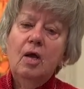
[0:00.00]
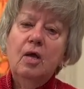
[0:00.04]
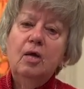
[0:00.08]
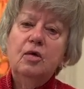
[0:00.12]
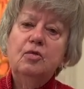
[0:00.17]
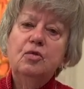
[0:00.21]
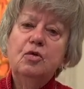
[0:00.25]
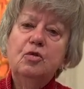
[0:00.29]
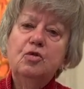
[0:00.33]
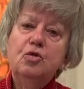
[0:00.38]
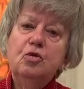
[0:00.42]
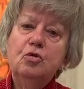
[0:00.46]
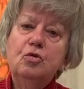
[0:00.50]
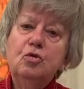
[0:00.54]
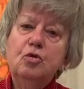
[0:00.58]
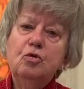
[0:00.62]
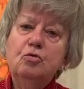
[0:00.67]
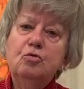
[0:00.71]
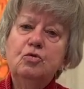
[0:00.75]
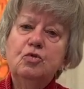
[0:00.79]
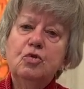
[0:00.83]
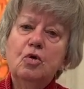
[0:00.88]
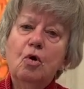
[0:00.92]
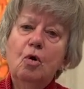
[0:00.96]
that you
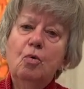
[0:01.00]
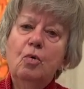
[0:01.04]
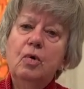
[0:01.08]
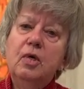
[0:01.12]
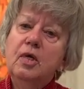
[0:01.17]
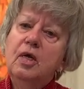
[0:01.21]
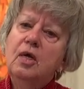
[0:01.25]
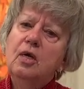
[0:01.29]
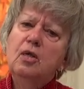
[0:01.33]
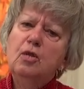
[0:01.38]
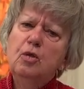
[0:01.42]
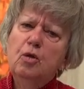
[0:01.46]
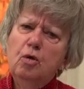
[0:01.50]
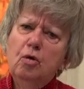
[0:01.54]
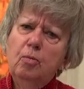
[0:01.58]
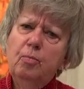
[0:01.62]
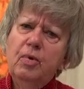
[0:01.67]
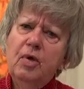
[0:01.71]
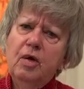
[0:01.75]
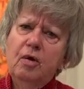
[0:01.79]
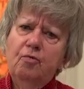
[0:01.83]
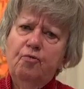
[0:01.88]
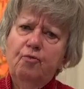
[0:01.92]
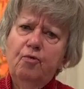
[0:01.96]
do so and get a little
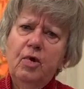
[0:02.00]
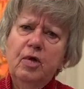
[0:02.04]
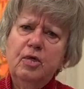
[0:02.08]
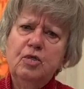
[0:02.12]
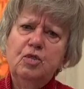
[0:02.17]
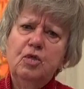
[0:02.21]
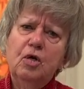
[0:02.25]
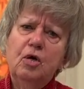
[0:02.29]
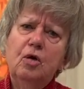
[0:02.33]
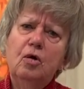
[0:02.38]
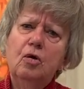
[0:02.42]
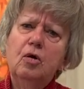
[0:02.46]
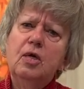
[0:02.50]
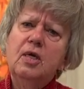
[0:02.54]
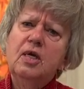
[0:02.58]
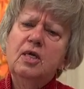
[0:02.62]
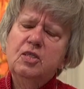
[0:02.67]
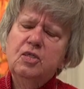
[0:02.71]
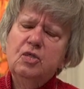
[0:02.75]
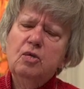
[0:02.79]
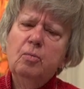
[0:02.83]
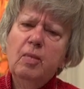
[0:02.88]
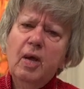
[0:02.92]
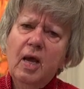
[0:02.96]
bit of fresh air and
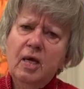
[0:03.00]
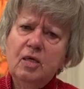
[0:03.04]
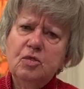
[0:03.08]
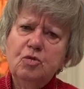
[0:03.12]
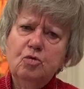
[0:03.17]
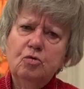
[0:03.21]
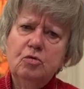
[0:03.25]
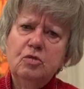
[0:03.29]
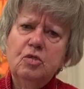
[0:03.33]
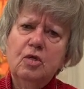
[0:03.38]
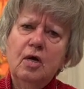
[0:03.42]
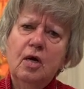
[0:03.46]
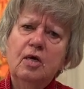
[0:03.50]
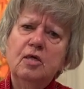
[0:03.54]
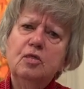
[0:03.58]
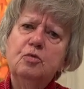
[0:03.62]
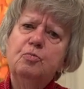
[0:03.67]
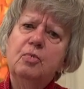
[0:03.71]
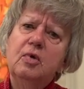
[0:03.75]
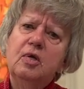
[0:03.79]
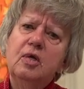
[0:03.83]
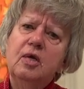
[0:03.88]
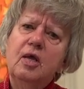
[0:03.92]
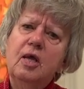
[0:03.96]
get some exercise,
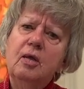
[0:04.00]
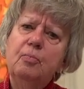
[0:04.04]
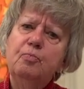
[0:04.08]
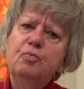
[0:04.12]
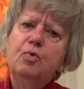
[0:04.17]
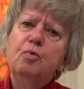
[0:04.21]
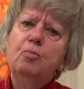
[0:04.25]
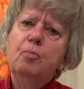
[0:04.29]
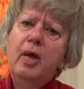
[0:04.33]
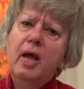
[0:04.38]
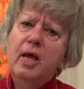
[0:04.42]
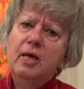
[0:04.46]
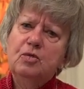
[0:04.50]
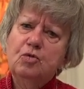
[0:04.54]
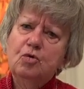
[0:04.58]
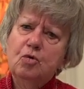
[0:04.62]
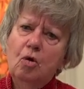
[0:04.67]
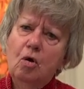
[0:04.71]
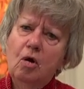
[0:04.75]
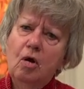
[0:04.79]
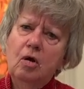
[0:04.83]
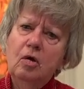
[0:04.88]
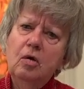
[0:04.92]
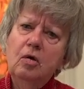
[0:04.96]
but keep your mask
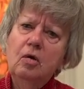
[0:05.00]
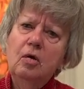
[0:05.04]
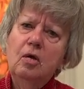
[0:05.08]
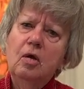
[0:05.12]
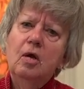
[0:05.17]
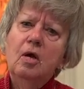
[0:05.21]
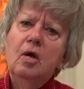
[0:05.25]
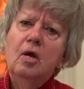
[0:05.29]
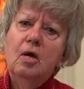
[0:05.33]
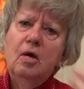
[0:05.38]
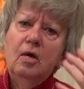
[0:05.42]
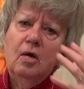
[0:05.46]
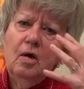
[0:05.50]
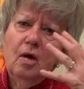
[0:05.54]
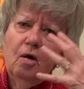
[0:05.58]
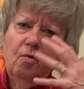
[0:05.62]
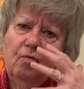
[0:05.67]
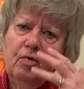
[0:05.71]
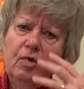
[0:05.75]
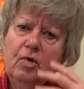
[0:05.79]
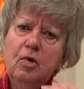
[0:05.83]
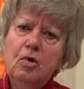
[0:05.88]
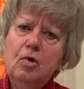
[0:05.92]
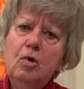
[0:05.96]
on,
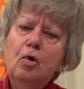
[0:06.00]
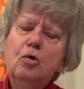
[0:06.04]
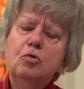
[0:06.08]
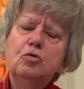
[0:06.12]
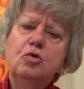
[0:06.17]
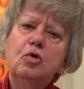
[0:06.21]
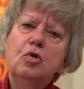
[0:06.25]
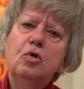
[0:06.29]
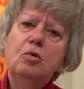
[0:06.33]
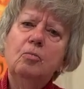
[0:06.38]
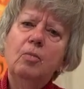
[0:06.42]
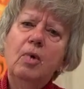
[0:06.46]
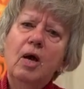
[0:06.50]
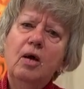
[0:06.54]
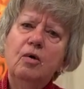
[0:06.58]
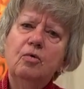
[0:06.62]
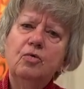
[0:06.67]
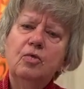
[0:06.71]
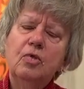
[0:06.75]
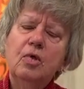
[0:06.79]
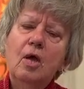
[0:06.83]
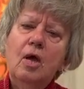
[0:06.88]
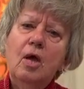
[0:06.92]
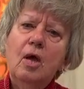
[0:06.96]
cover your nose and your
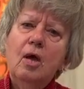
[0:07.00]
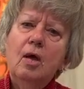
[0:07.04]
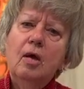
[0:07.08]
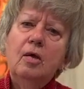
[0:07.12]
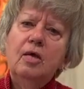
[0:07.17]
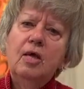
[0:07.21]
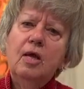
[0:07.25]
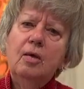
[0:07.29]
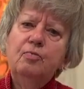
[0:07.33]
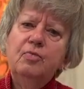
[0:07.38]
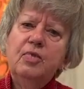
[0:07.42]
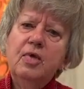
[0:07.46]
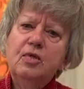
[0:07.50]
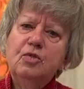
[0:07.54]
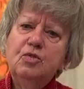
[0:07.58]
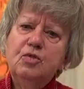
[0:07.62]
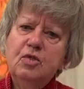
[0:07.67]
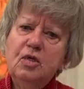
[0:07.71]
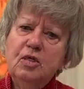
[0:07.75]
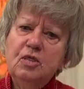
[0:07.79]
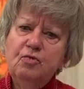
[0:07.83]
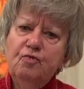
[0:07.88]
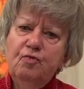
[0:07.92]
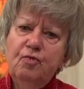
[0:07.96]
mouth, keep that
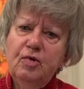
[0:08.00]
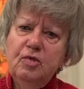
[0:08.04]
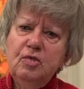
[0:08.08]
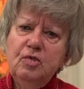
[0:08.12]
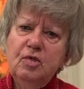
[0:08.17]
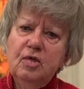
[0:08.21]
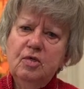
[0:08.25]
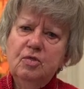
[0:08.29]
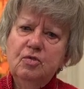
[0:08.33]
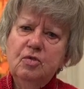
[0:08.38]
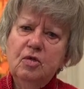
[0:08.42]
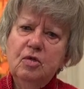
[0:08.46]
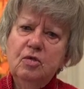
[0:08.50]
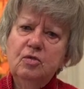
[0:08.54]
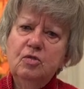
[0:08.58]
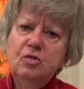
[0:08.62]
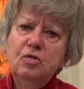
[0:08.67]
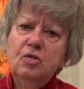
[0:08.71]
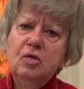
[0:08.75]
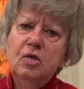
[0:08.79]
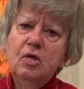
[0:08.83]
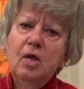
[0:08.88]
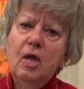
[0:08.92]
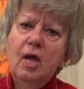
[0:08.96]
6-foot
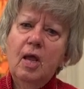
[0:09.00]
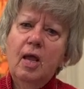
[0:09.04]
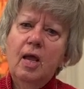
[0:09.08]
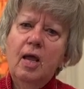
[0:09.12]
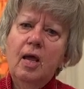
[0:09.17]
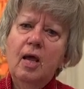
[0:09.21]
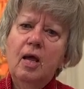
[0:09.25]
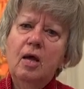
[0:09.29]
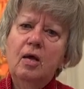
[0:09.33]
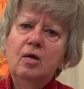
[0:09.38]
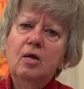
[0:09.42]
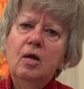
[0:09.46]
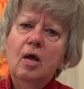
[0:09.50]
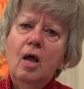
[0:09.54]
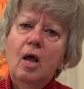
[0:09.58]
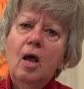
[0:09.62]
distance, and